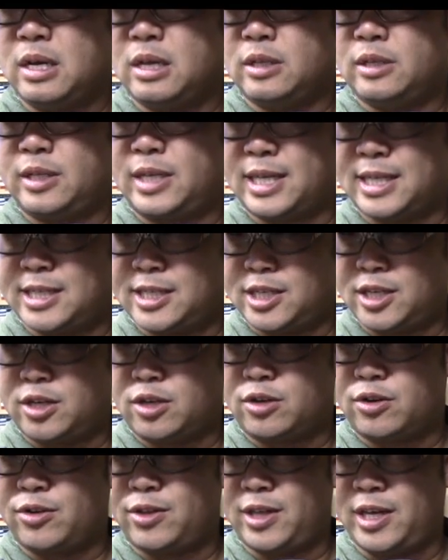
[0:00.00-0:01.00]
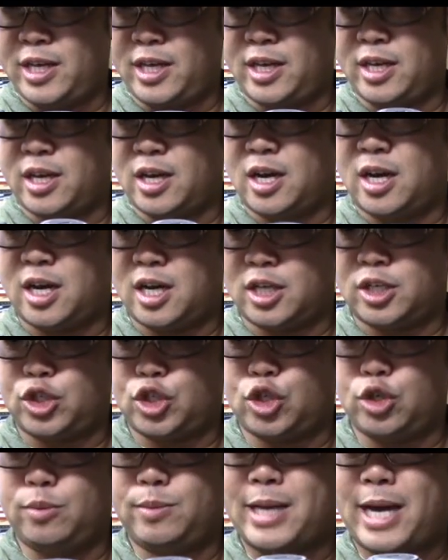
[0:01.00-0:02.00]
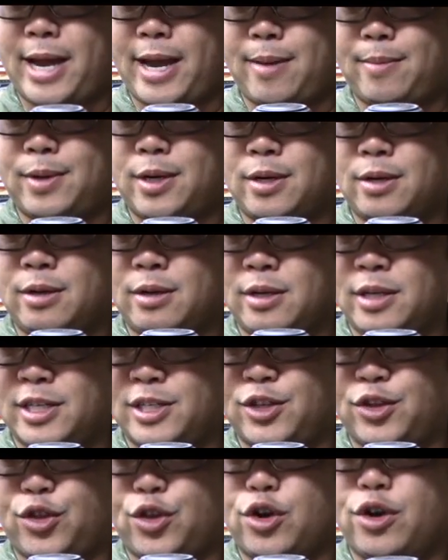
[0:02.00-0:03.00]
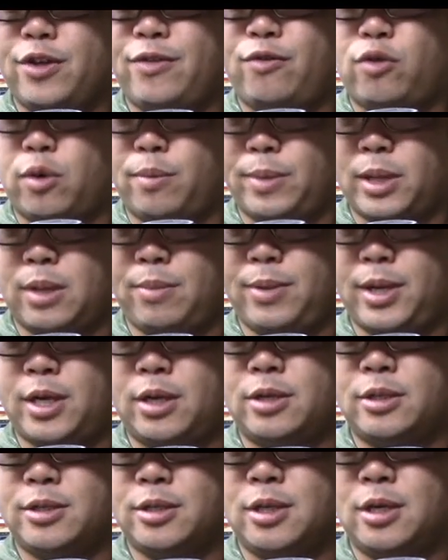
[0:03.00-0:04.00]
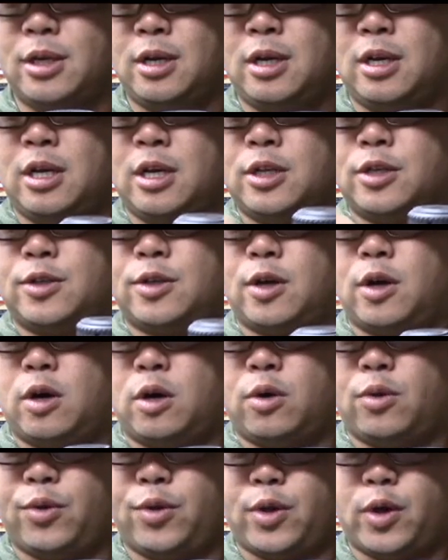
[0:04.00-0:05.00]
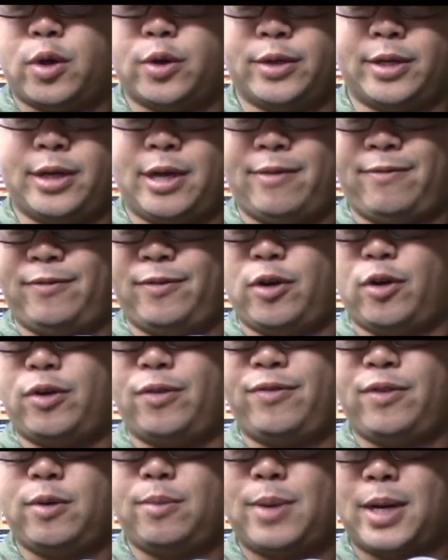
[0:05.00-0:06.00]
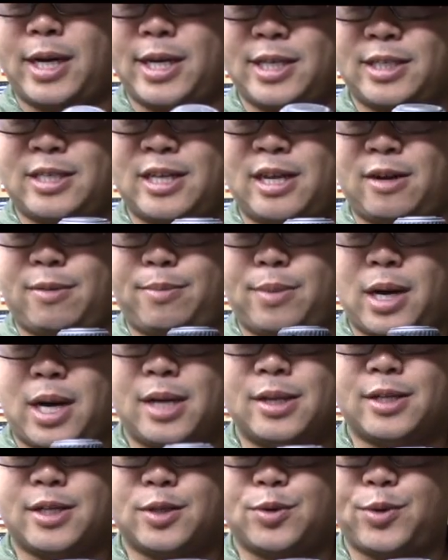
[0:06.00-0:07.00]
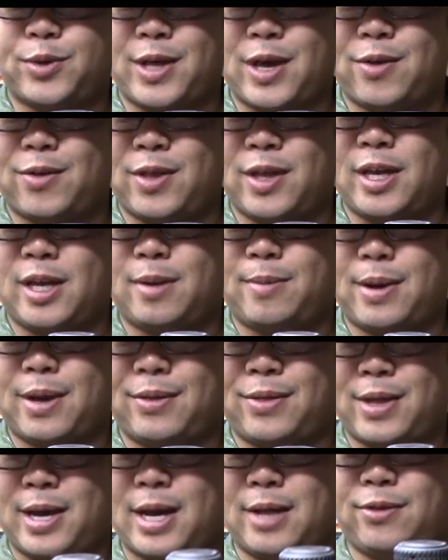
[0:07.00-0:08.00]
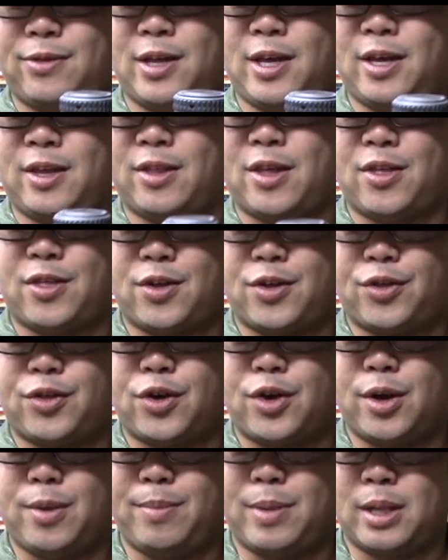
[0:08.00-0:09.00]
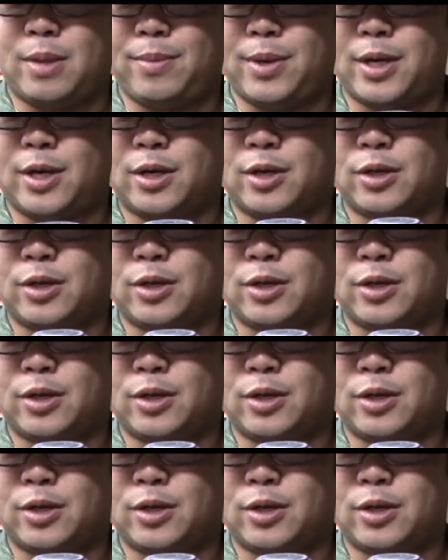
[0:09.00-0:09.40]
consider the tube diameter. It's 34 millimeters. So though I've known a few buddies that have bought this without thinking about that, thinking that their 30 millimeter